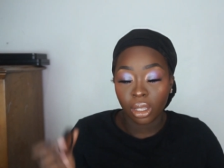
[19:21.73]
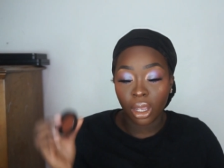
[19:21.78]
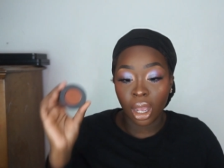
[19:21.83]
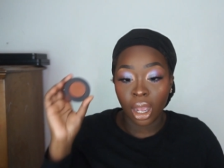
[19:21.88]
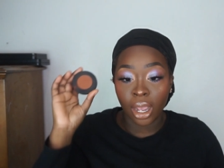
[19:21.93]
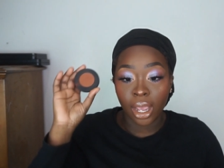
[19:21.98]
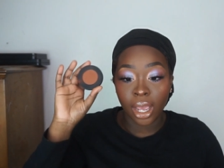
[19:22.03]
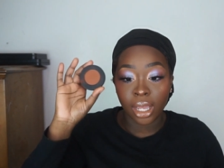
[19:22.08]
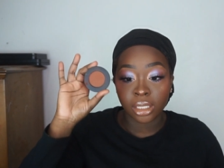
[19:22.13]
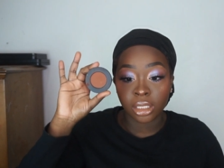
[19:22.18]

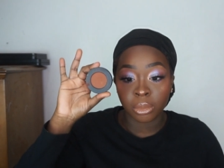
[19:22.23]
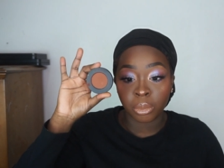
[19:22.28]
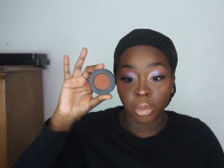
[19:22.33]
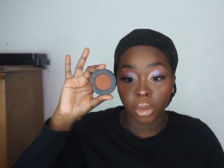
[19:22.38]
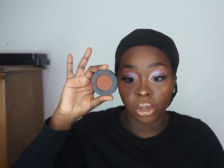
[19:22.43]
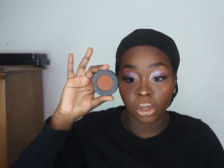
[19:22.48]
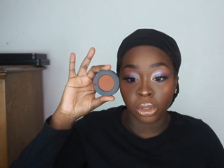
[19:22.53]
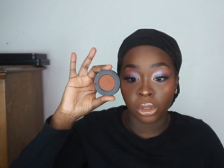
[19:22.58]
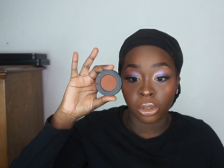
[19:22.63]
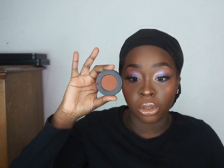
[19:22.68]
had to
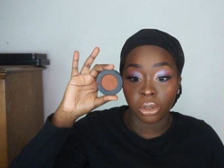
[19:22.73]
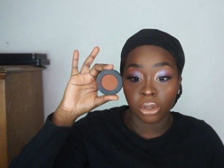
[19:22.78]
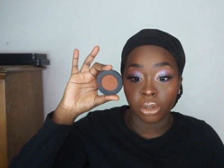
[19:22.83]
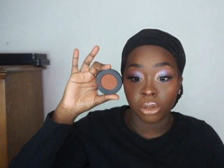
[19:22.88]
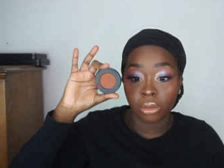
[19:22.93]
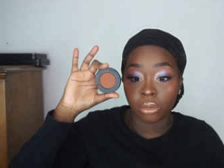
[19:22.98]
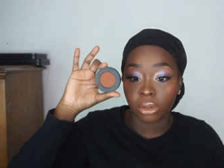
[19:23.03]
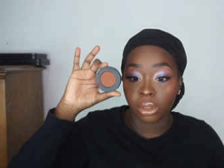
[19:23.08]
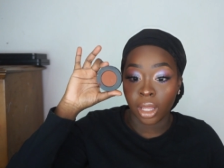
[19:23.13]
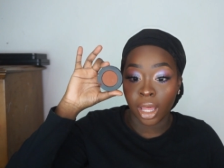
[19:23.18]

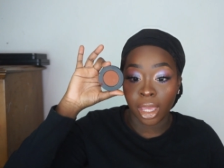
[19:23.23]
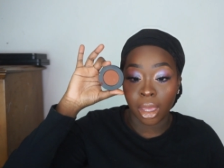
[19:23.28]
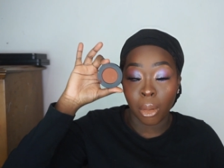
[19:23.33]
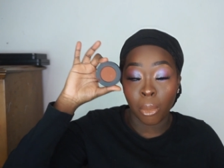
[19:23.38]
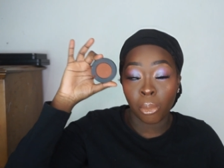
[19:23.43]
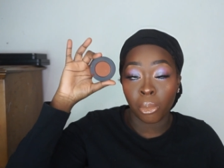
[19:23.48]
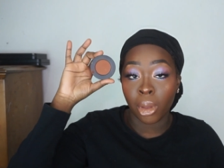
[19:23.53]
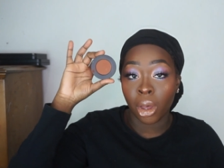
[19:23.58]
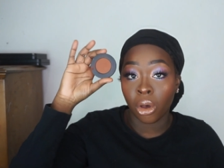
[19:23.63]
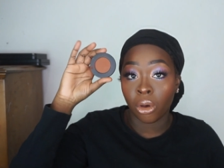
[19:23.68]
pull like
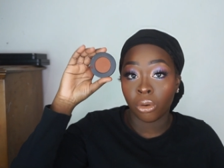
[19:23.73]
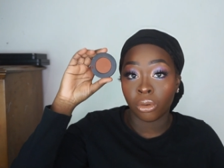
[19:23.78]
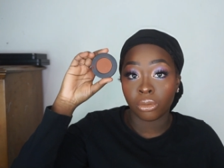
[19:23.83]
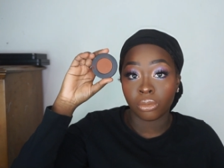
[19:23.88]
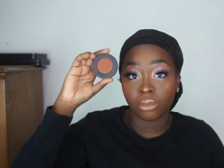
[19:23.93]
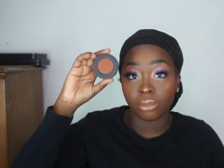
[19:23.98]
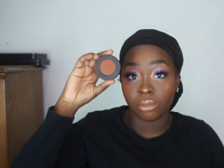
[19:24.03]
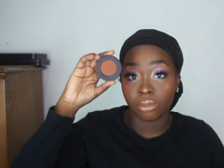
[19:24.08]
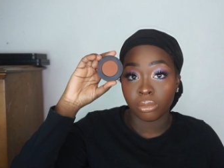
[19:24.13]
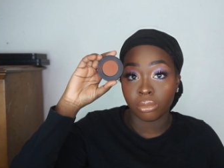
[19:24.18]

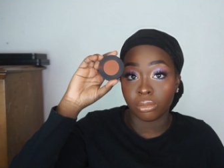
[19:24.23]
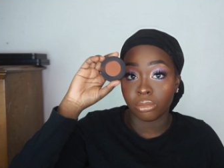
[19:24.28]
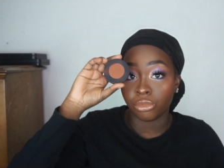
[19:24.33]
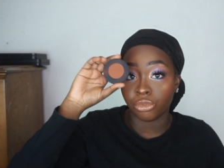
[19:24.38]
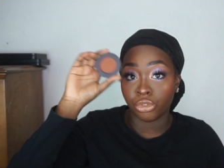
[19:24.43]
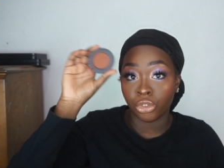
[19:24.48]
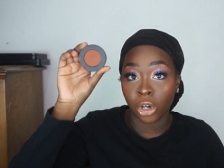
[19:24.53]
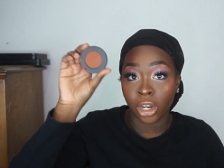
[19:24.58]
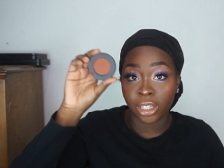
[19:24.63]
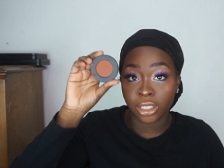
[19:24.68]
Melt
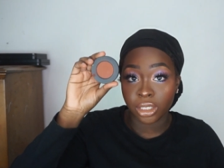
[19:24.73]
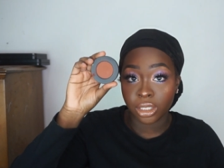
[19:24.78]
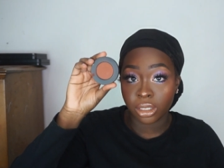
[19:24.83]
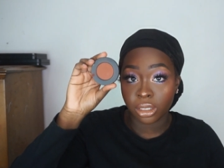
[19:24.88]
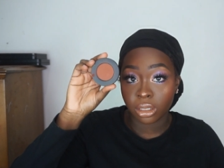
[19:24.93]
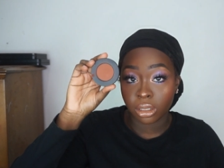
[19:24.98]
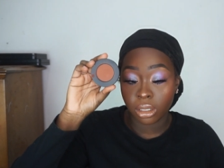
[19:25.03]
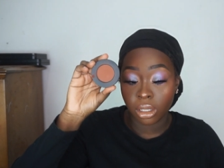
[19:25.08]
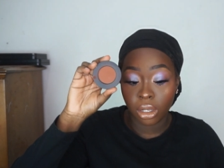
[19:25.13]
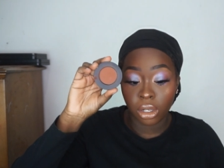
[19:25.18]

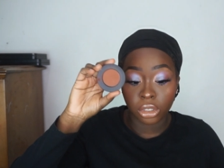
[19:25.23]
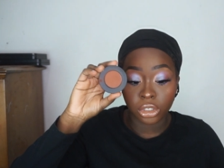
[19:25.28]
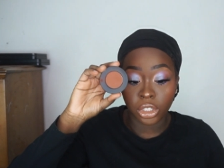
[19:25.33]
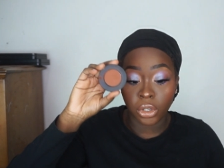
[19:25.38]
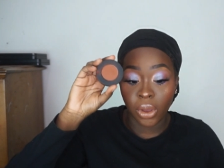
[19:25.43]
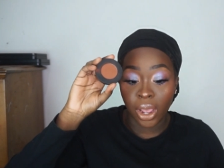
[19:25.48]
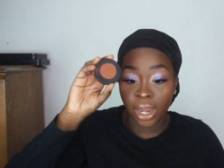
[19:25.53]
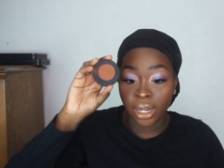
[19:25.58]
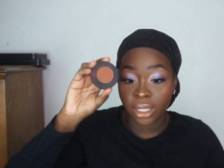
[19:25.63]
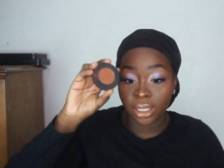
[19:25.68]
Rust.
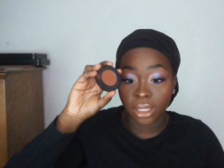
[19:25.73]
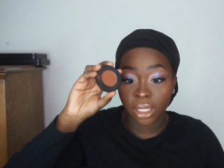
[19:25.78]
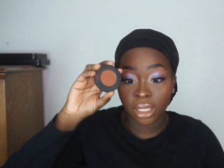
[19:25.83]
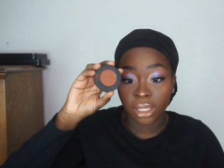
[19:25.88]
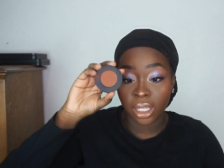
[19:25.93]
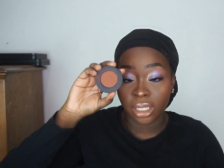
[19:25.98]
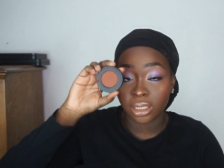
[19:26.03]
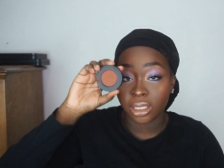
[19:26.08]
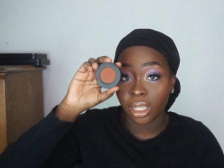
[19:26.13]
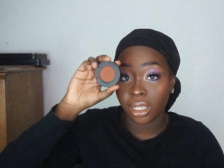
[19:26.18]
So anything
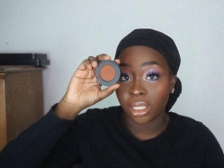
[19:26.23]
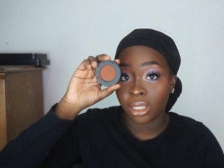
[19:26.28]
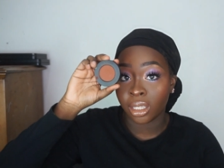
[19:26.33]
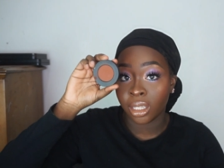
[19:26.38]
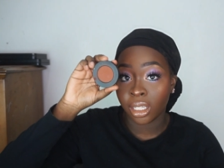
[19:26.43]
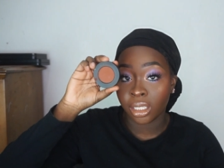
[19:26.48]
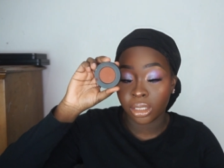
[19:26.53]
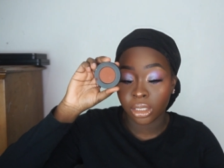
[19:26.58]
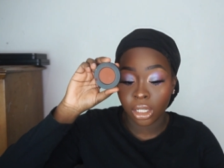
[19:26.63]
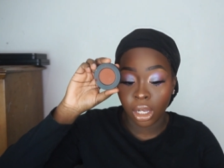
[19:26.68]
that's like
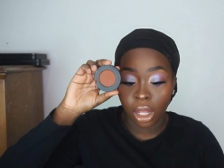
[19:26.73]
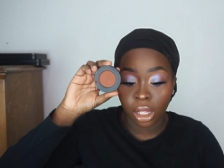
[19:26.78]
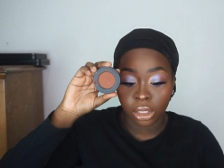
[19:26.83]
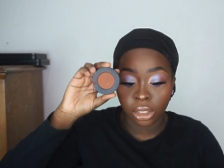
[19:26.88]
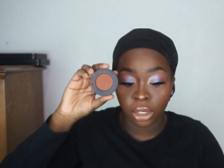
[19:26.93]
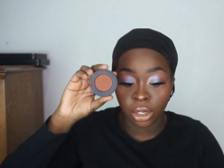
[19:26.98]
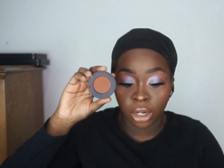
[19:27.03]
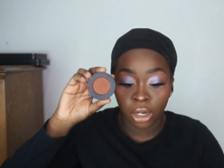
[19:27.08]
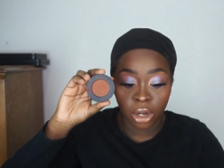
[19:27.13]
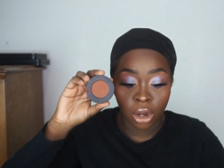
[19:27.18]
this
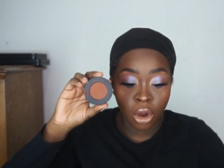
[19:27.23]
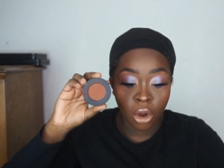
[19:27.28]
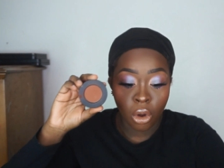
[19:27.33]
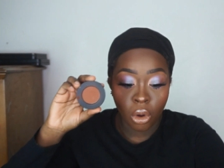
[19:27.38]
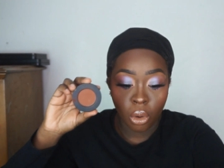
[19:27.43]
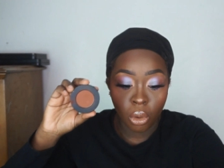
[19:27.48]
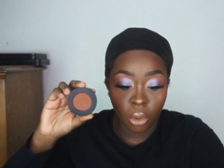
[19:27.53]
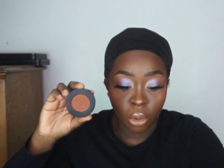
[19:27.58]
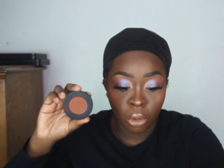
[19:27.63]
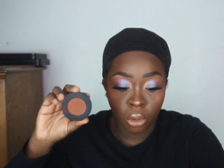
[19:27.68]
color,
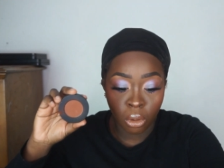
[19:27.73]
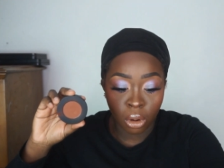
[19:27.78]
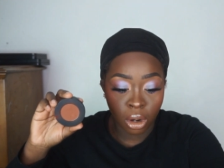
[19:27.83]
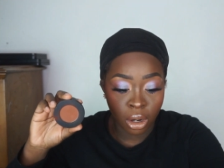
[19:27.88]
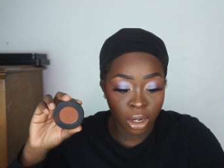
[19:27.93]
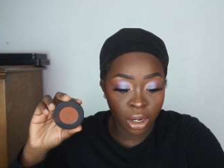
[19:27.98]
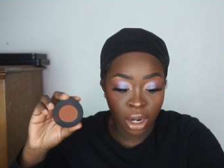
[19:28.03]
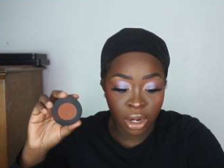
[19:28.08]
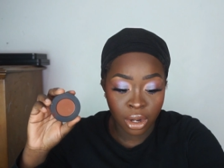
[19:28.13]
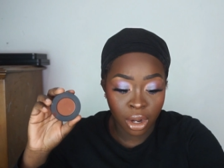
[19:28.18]

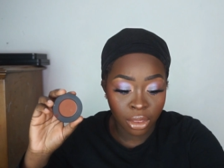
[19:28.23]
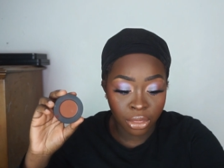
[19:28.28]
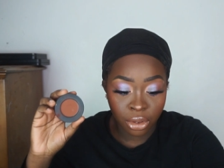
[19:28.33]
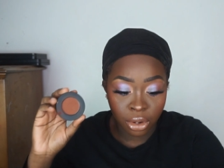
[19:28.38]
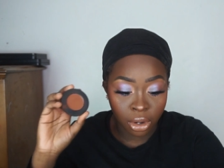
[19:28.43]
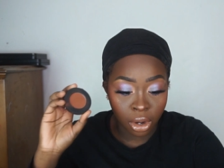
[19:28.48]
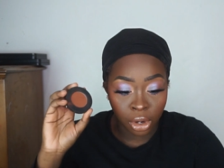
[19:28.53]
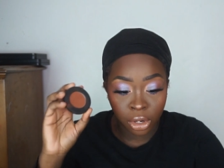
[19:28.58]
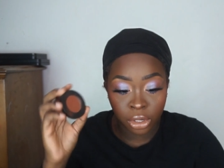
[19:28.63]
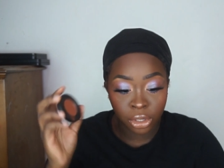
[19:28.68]
or
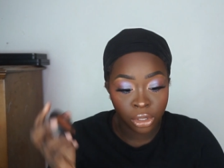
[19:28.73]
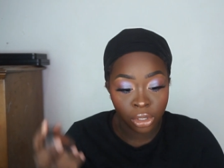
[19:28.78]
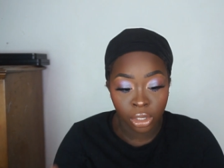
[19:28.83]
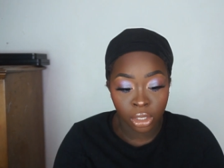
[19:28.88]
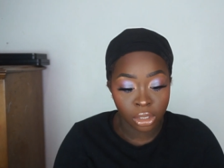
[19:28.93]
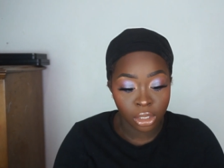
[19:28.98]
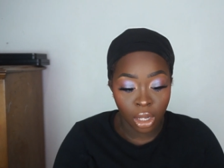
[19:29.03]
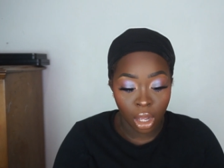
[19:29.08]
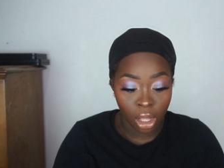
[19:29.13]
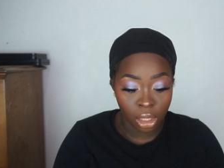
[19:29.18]
a
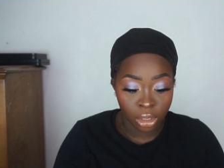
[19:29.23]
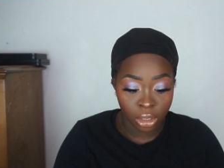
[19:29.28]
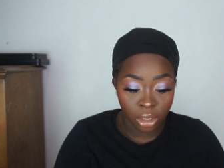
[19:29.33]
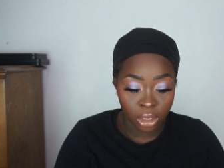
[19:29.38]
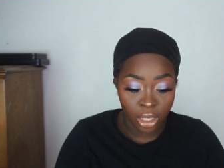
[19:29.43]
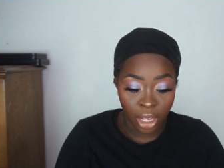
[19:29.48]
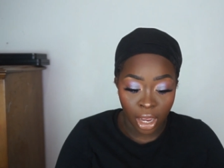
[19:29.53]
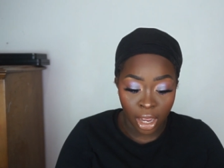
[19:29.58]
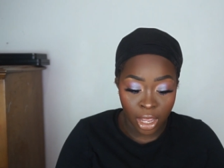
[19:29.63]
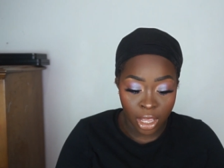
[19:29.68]
good color
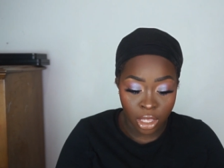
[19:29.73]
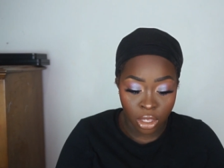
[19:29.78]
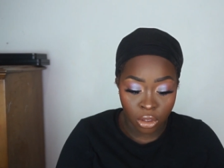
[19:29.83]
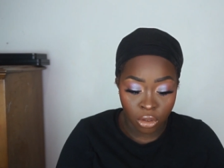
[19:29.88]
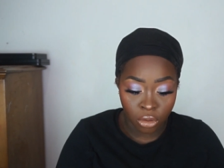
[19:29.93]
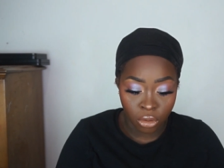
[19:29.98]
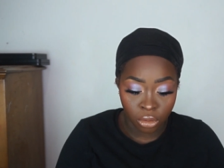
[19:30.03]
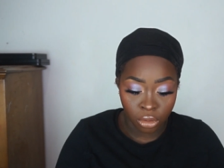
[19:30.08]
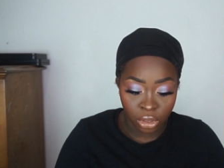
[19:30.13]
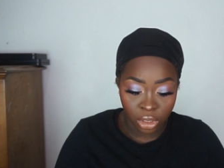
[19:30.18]
that I
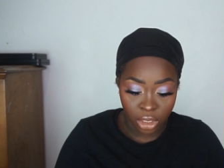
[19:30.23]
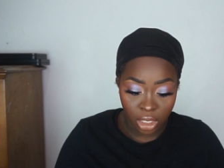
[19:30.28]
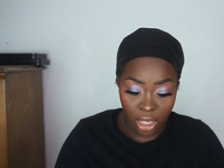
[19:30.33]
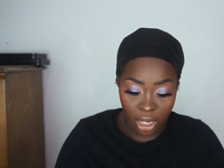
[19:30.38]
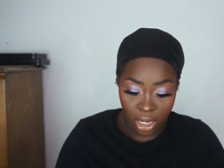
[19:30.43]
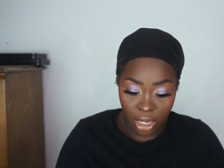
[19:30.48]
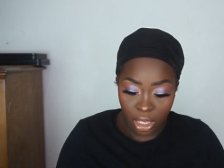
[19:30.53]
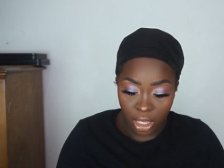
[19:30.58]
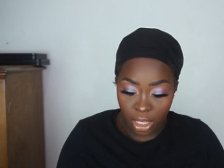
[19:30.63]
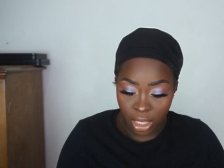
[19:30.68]
use
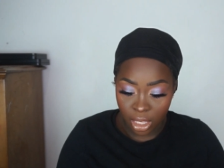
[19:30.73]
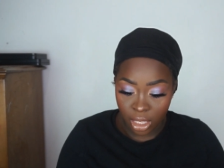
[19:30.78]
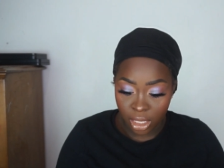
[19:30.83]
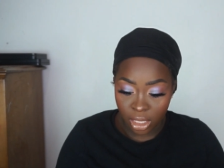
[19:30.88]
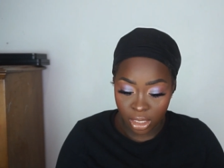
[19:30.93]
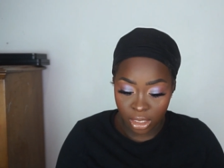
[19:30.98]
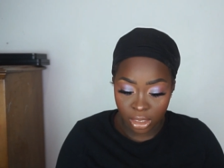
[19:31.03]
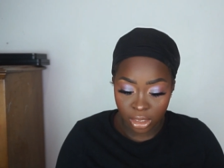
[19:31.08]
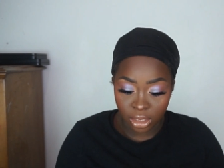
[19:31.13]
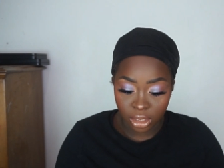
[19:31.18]

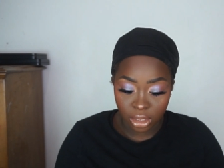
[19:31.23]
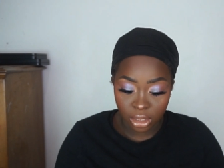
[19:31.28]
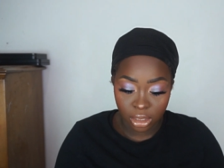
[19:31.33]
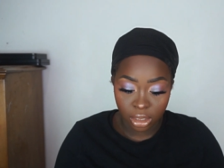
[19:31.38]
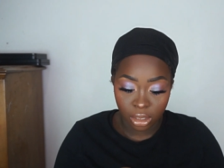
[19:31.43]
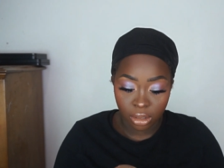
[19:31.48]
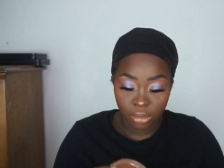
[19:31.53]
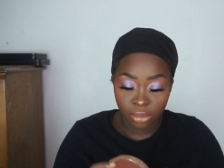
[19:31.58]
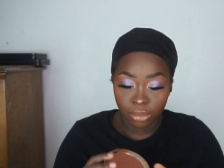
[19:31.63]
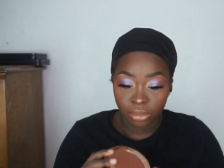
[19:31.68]
is
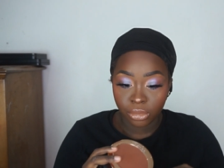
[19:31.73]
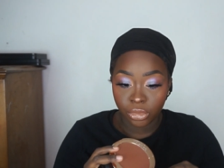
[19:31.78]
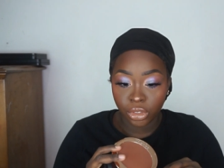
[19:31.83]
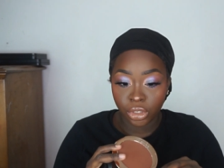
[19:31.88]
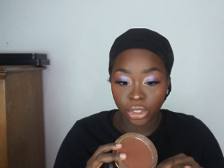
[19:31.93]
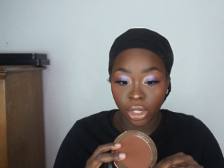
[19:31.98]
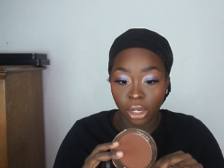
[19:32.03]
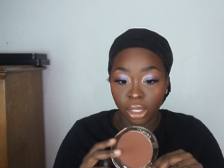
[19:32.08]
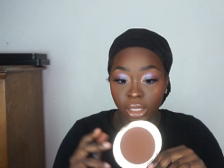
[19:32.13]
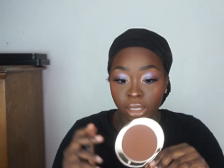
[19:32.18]

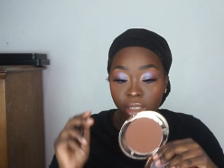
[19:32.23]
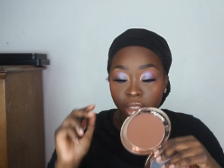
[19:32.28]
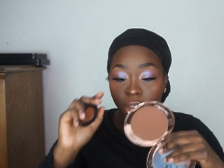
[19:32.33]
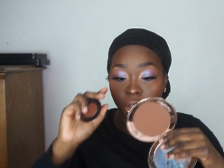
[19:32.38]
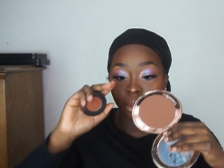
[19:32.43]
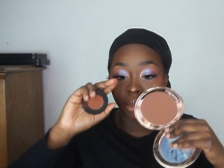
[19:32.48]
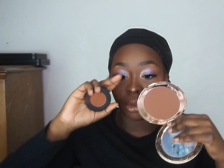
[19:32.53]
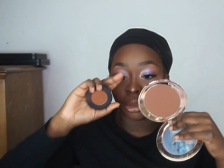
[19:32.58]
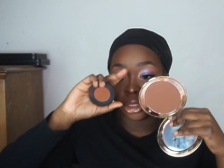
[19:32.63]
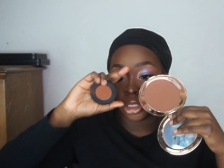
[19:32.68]
Charlotte
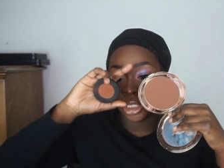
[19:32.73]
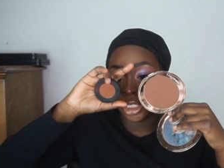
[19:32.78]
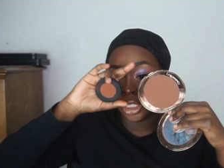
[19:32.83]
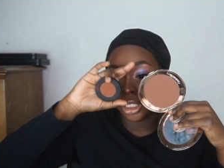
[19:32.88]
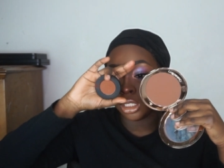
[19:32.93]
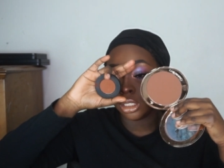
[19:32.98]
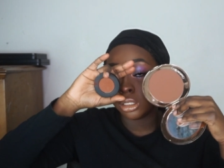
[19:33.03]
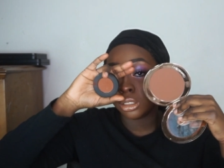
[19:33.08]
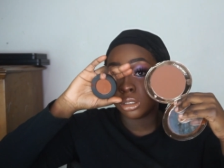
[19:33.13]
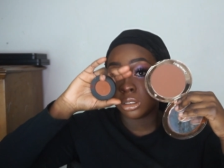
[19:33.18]
Tilbury